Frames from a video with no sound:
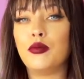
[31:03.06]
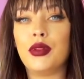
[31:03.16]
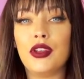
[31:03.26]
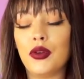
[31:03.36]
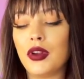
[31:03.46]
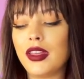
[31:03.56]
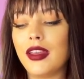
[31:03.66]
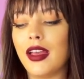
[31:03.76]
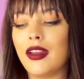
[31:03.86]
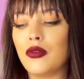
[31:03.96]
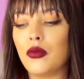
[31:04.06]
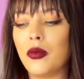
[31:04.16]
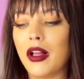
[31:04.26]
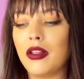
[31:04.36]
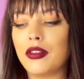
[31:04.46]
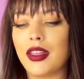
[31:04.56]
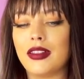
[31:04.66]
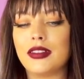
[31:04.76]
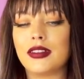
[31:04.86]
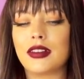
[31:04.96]
beauty and wealth
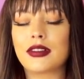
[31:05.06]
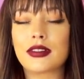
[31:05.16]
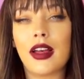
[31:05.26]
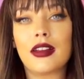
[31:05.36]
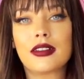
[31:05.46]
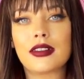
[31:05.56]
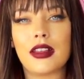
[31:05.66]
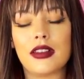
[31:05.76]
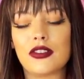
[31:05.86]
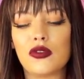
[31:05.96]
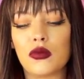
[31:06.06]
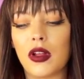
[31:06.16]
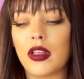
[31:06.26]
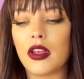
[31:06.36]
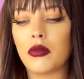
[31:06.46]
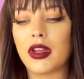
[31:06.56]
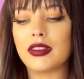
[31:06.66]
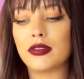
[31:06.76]
and success is really going